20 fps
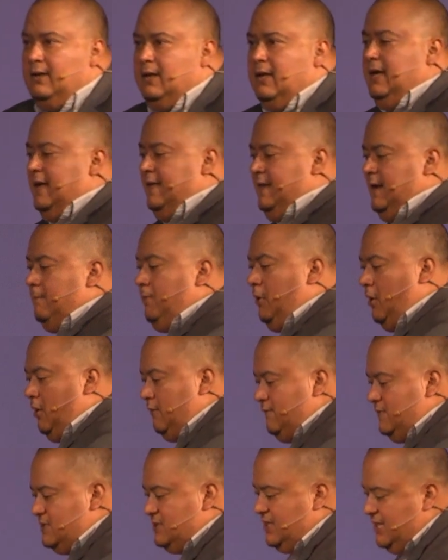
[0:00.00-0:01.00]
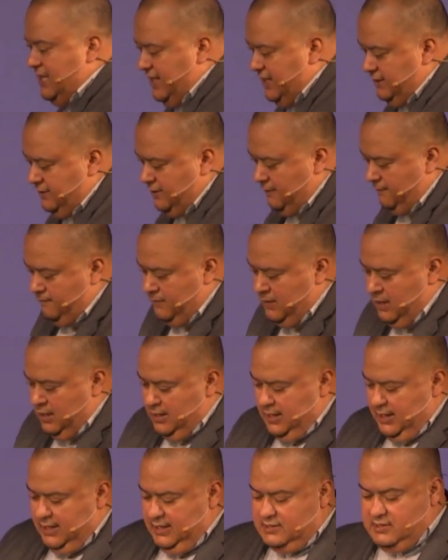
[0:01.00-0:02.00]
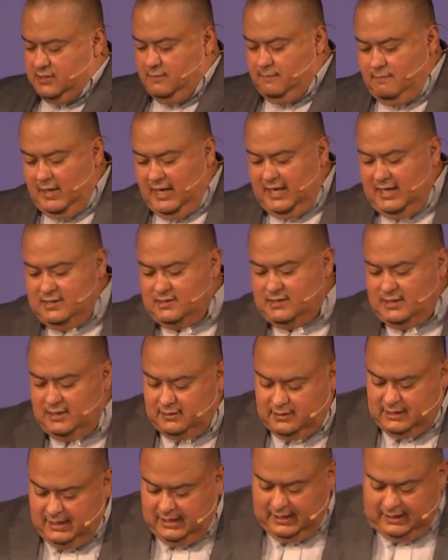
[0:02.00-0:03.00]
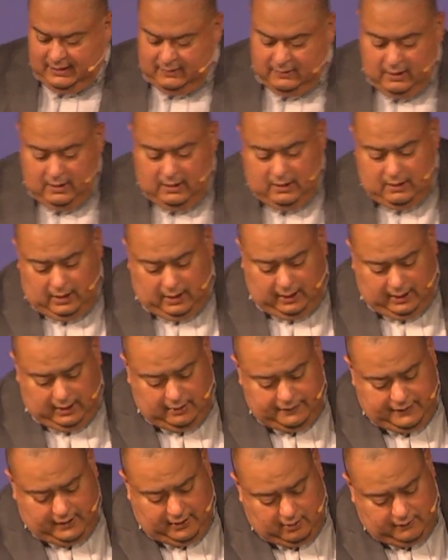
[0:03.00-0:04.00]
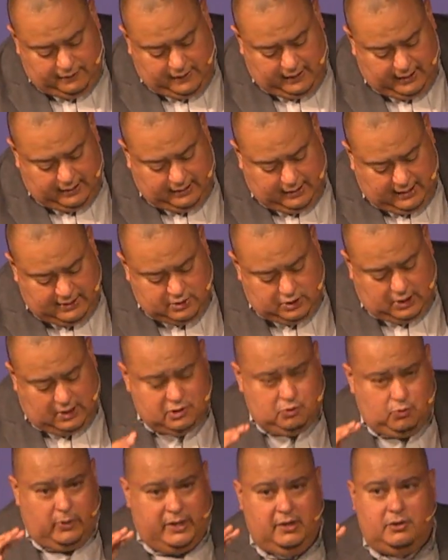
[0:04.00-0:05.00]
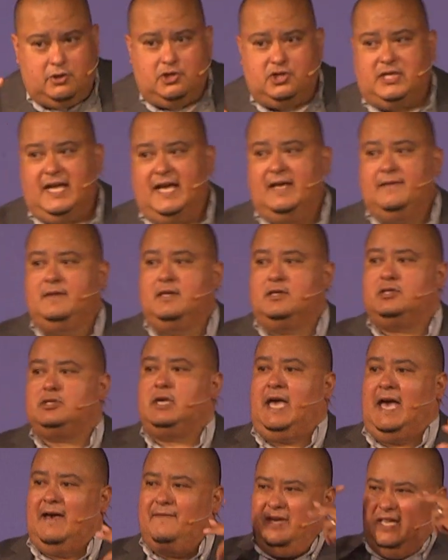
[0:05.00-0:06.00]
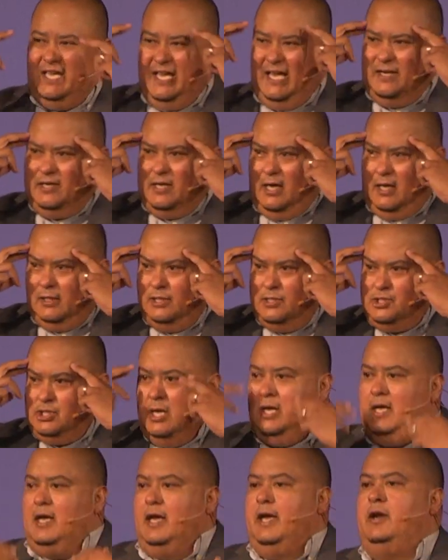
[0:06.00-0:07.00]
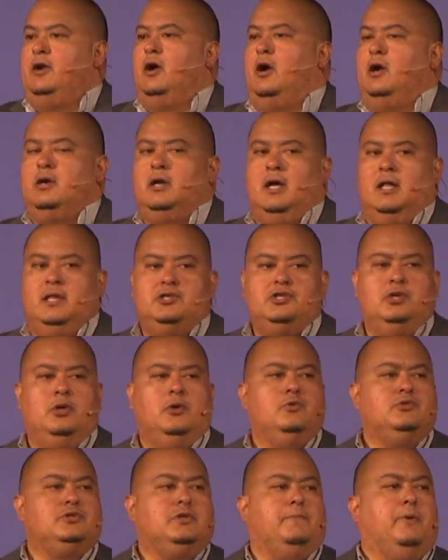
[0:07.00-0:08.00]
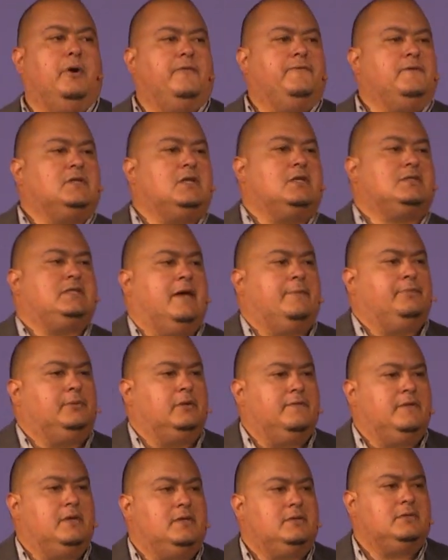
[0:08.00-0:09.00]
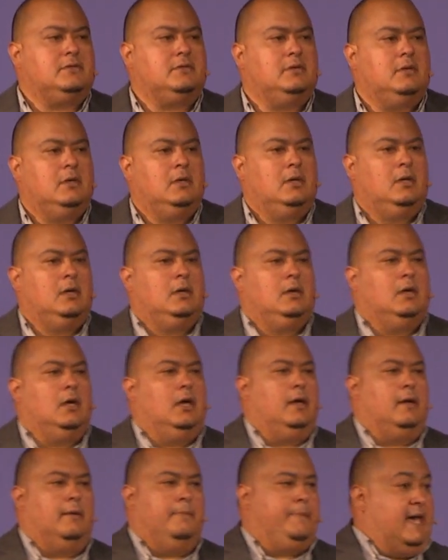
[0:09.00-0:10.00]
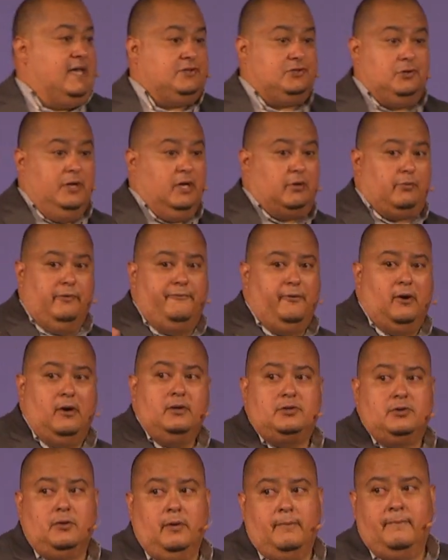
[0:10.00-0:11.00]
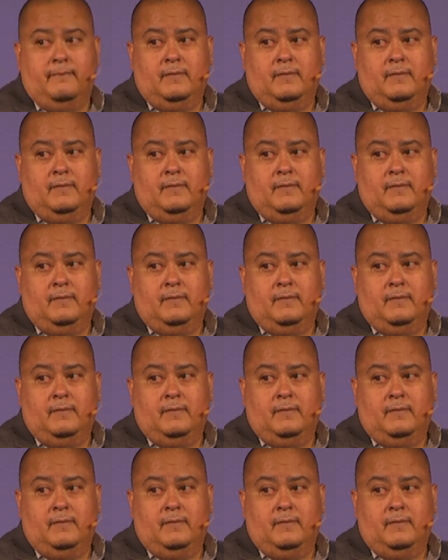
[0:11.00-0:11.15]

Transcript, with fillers: and that I'm part of His kingdom, and it's an amazing thing uh, that, that as, as, we understand this, having head knowledge and heart knowledge. You know who's the perfect example of this? And Pastor Nick referred to him